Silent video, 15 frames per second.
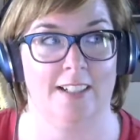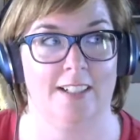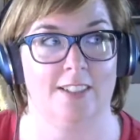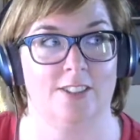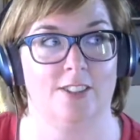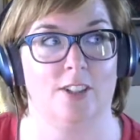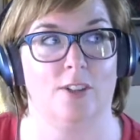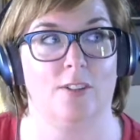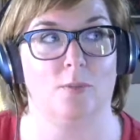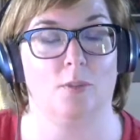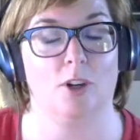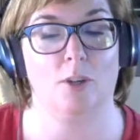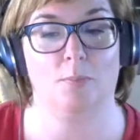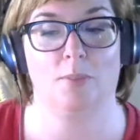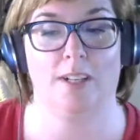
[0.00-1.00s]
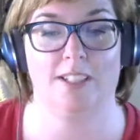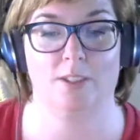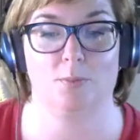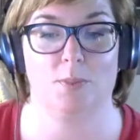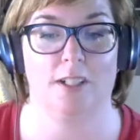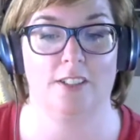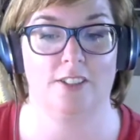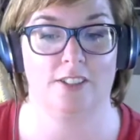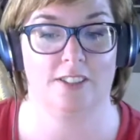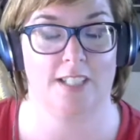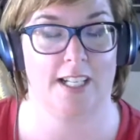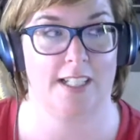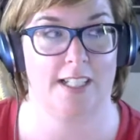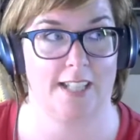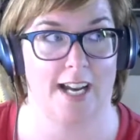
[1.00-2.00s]
So in WordPress, we
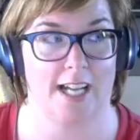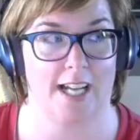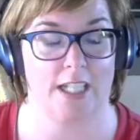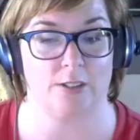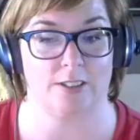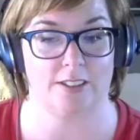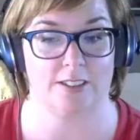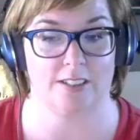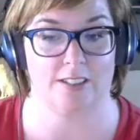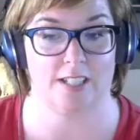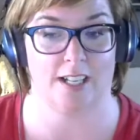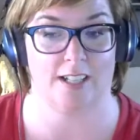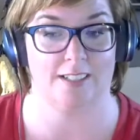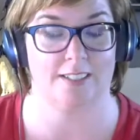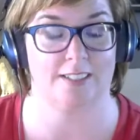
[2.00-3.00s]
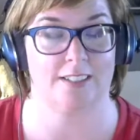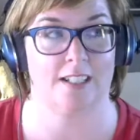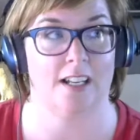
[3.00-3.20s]
understand categories of tags.